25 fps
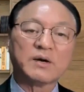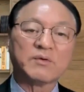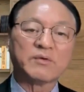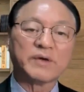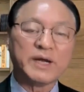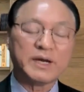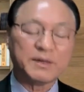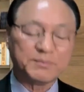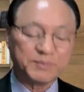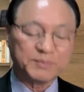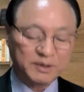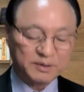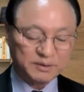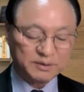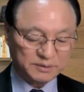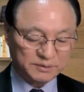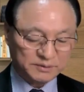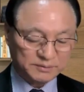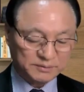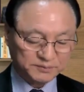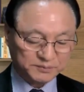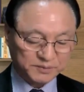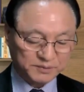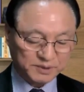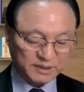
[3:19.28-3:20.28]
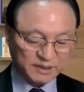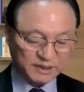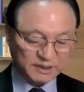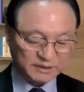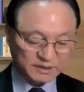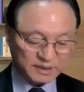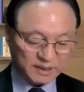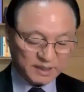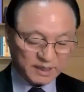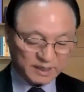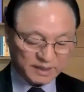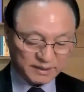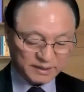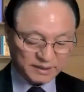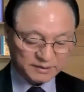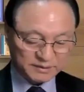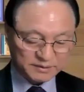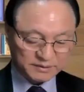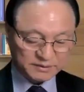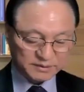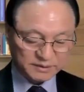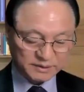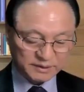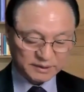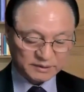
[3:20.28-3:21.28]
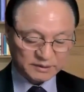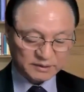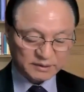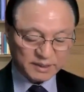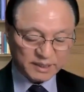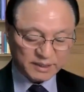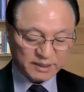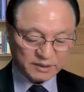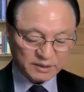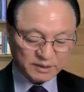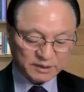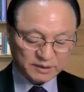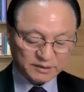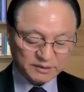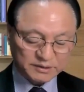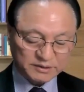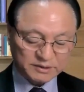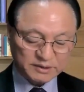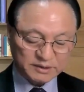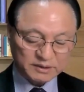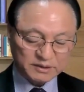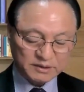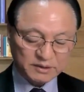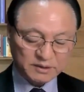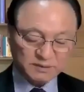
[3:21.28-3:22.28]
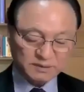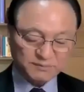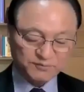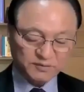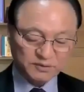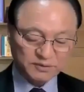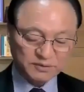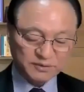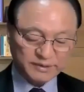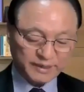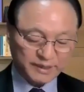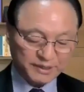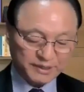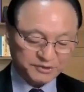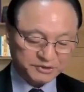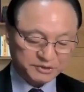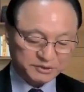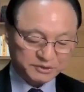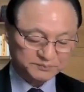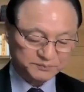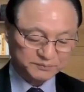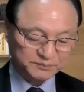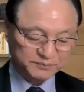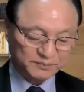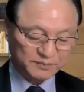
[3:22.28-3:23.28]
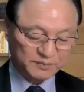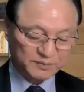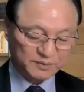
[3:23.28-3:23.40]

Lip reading: However, it lies in the ideological confrontation